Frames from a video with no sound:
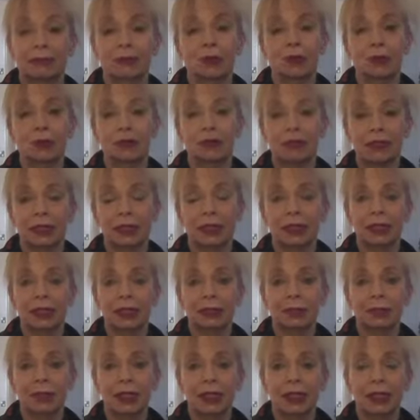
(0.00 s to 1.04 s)
morphed into
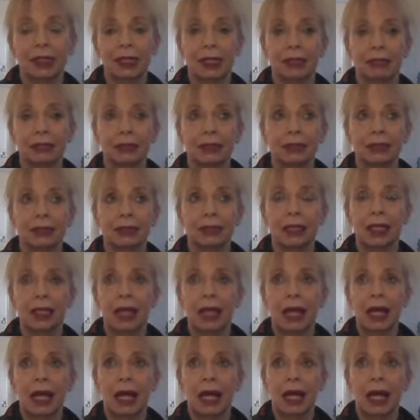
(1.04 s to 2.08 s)
something else.
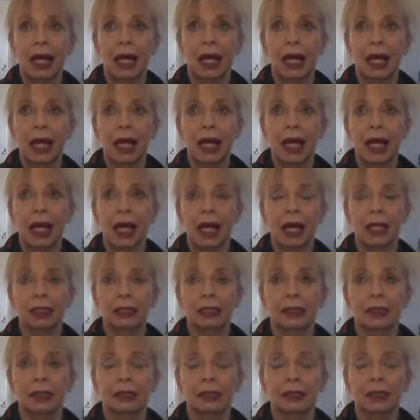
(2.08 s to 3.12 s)

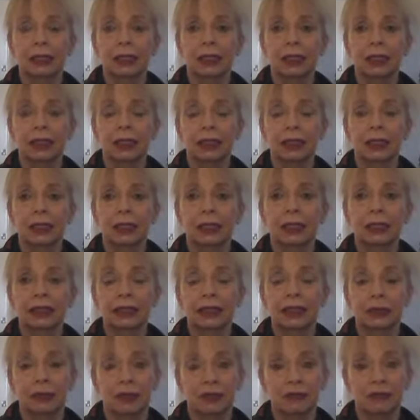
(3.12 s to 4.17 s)
And
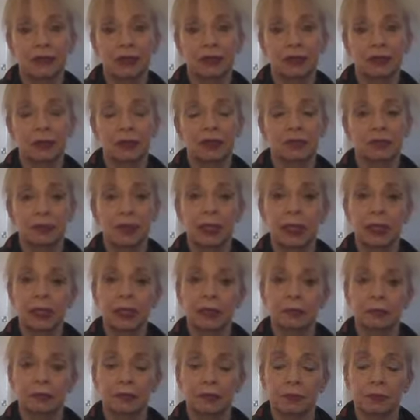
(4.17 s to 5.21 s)
some of you have
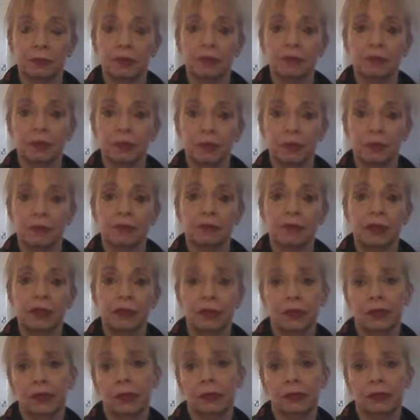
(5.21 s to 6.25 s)
become
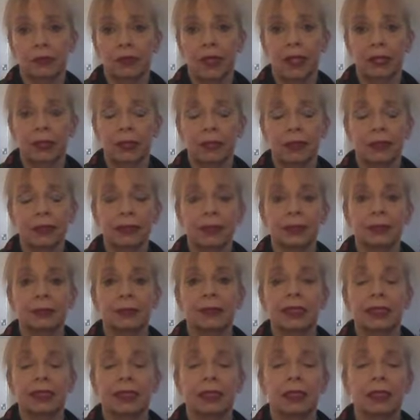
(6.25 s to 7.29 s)
very good friends to
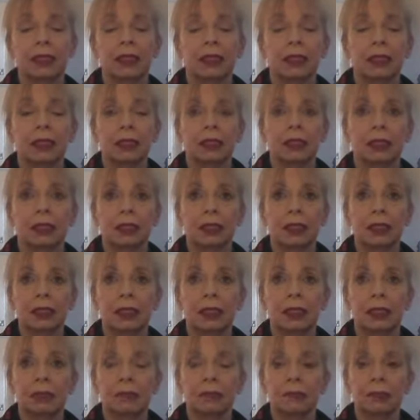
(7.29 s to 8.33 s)
me.
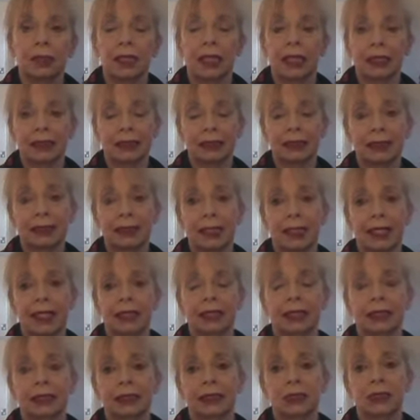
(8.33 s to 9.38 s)
But as I say,
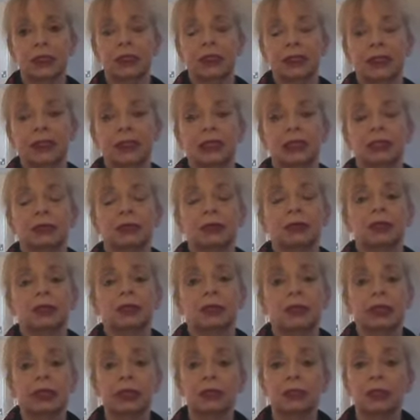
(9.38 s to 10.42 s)
there's just two or
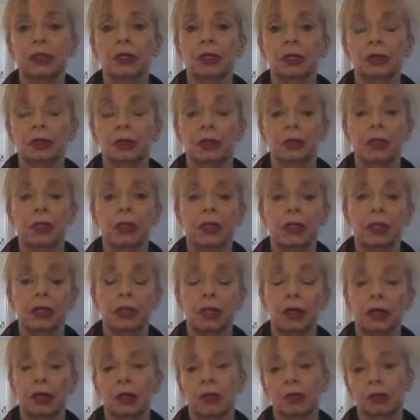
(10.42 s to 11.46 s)
three troll,
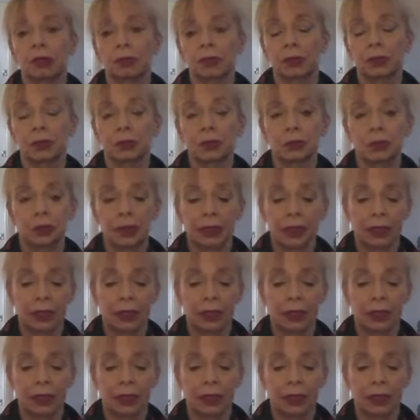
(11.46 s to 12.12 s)
horrible,